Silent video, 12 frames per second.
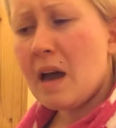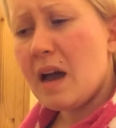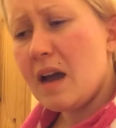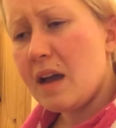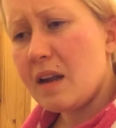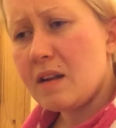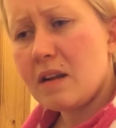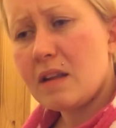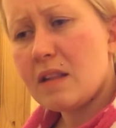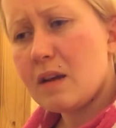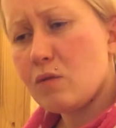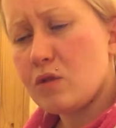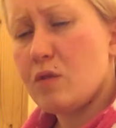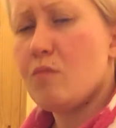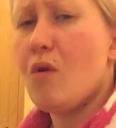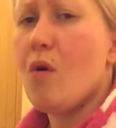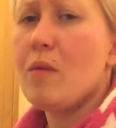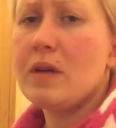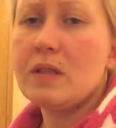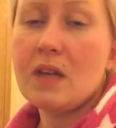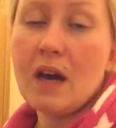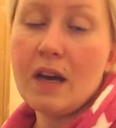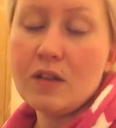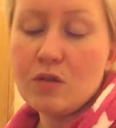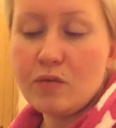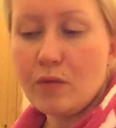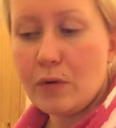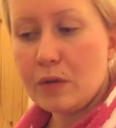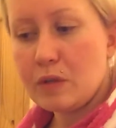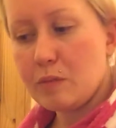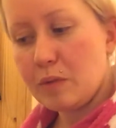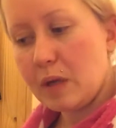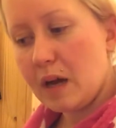and there was a moment I had to, for example,